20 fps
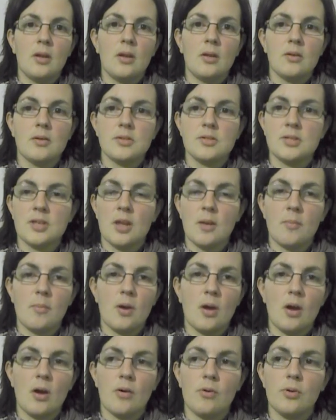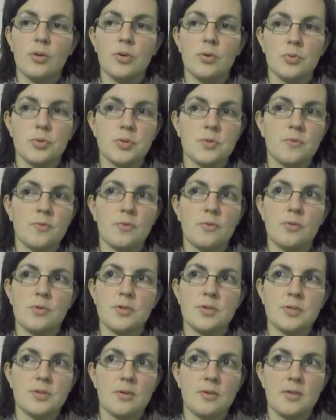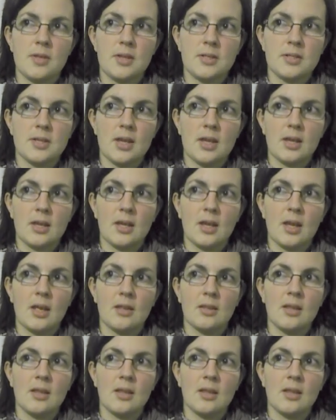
somehow useful so that I can